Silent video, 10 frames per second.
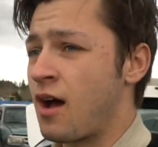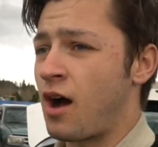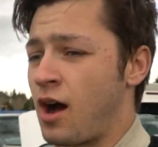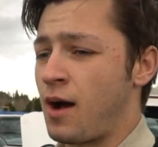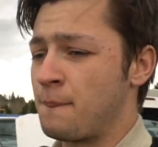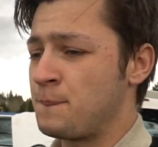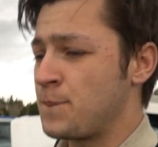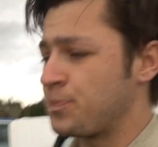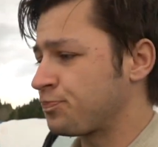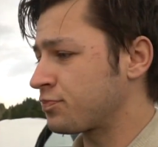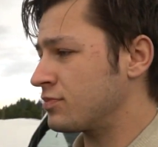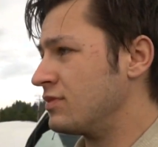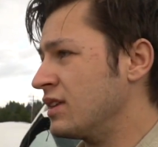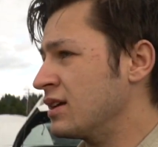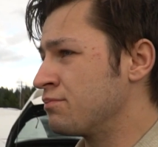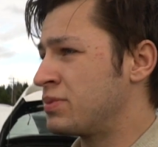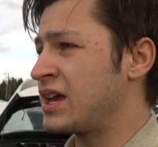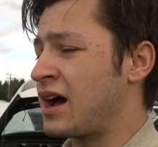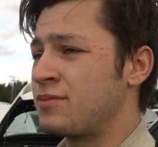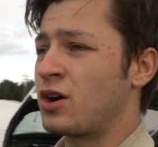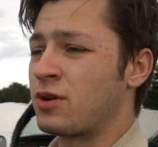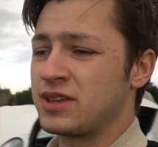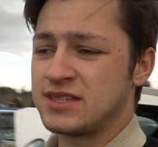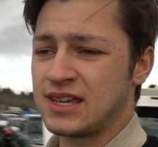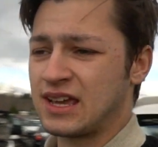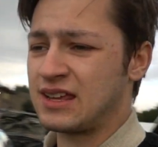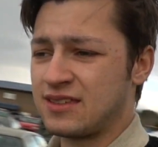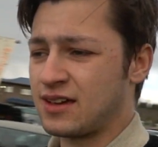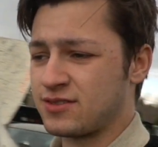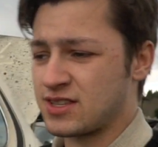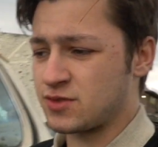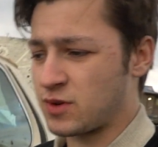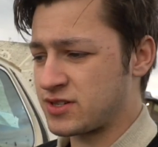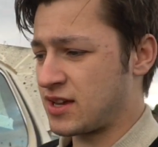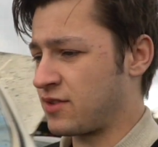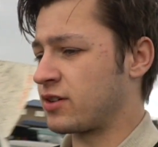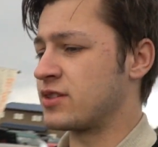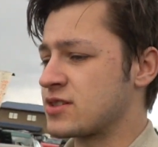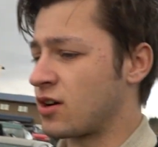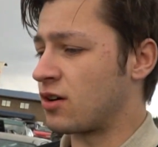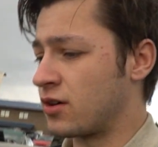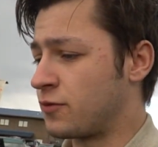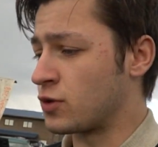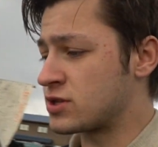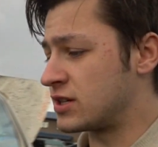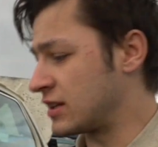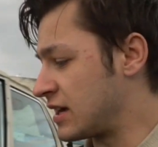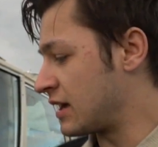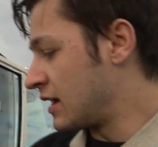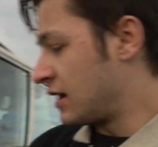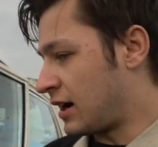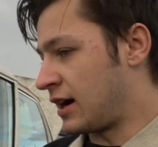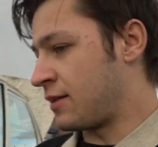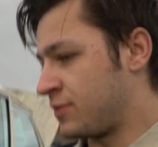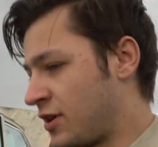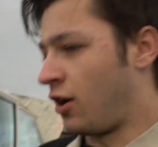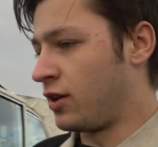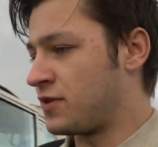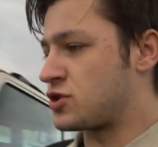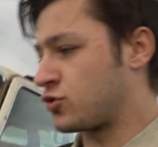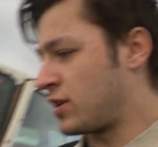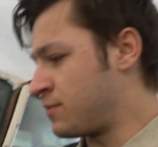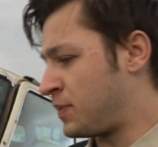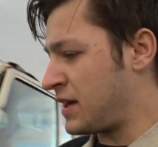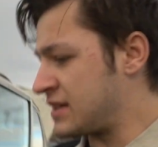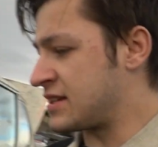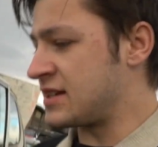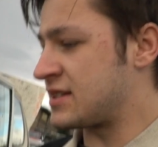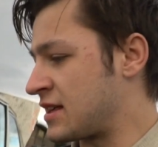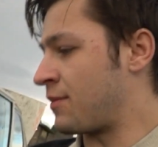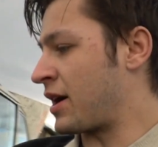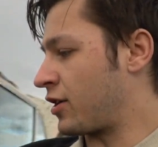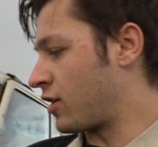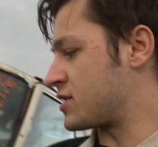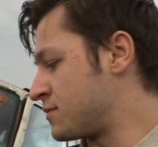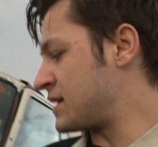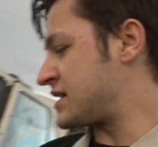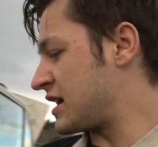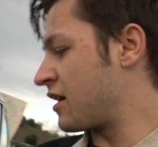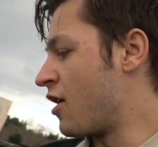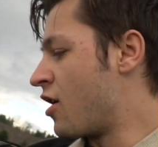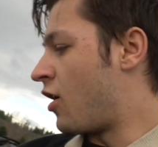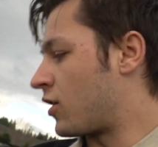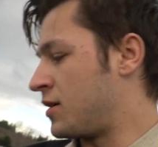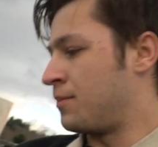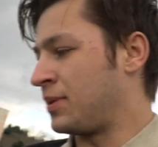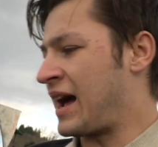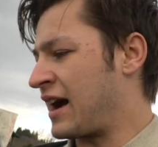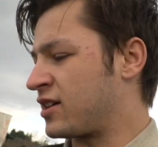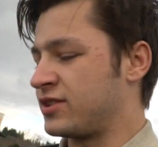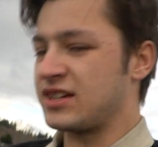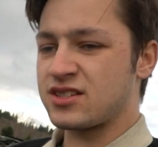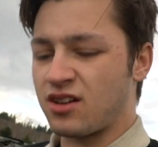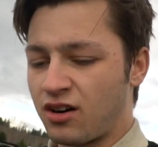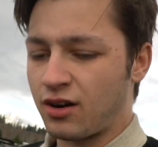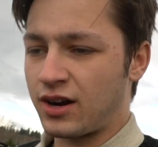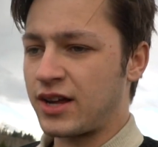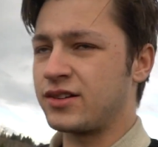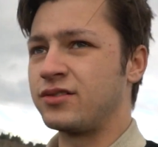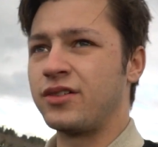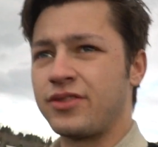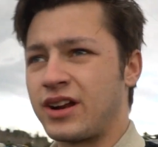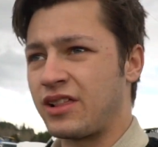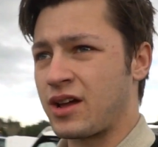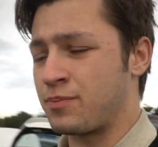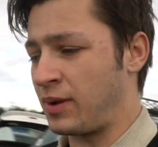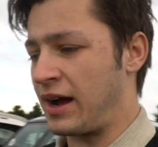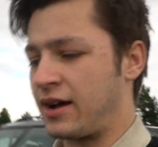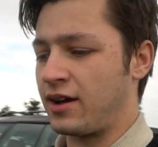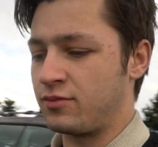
Um, but yeah, I'm not really seeing anything else that's worth saving on this car, unfortunately. Um, the, all of the trim pieces that my car is missing are in black on this car, and I don't know that I like black.